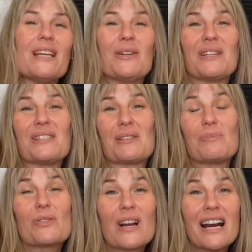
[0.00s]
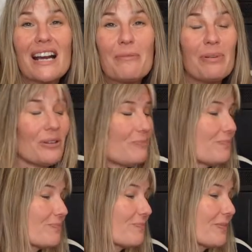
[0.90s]
you could subscribe,
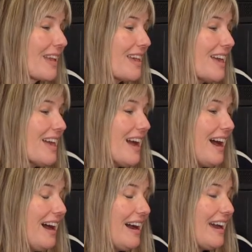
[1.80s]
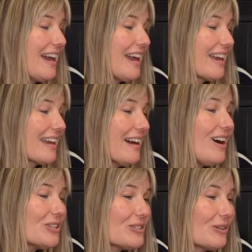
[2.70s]
I
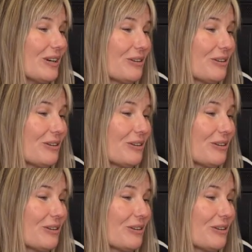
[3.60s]
also